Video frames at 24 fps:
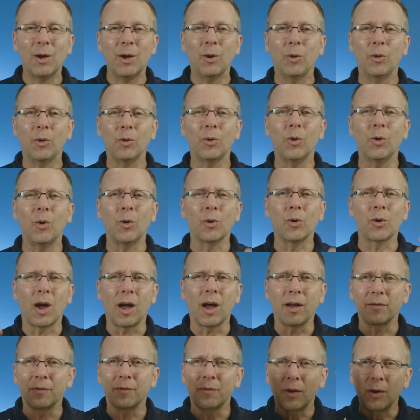or
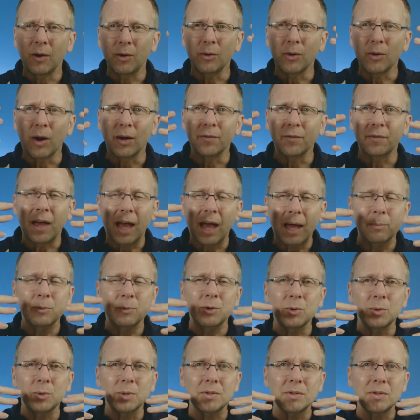I've come
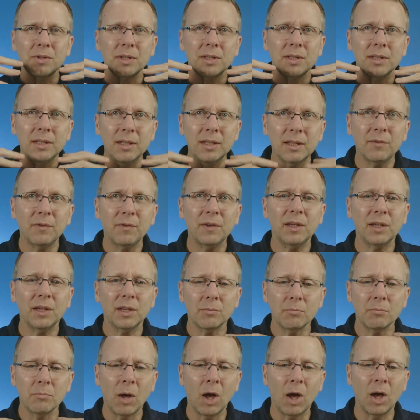to a
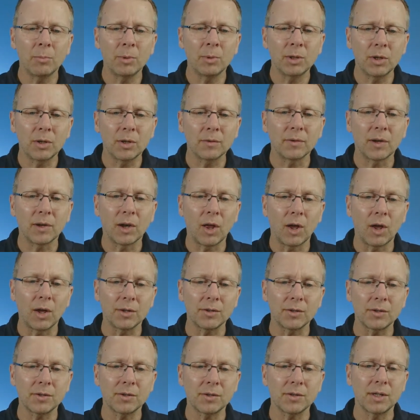significant moment of
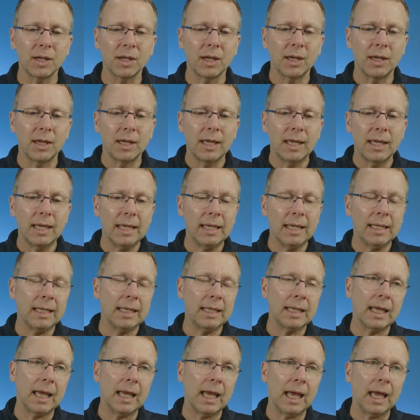loss
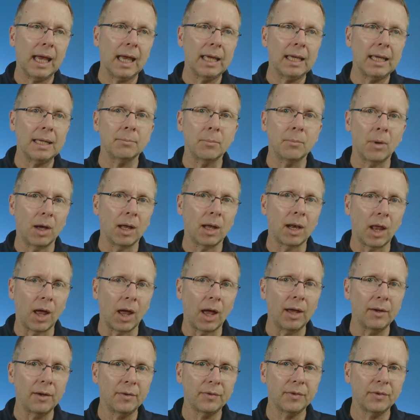in my
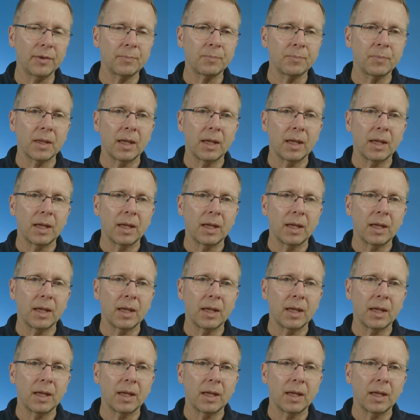life.